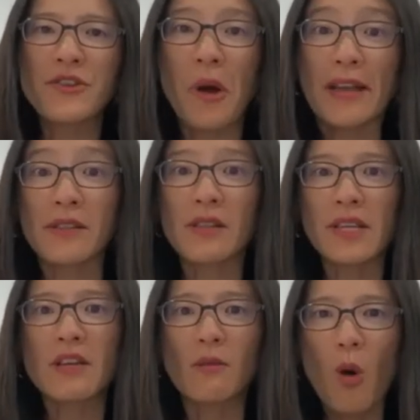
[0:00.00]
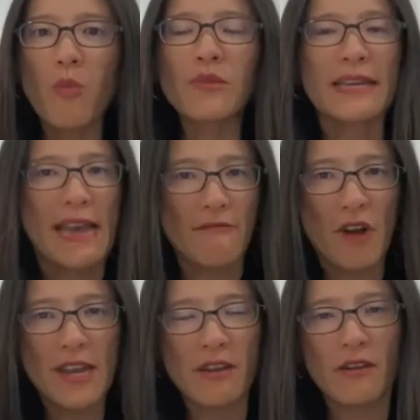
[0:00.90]
as Citi globally and right
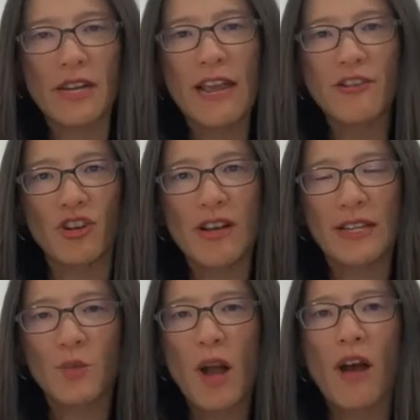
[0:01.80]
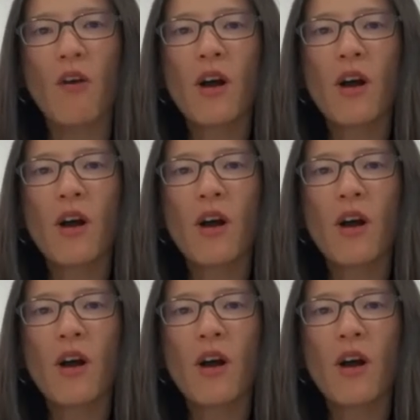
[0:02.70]
here in Asia as well,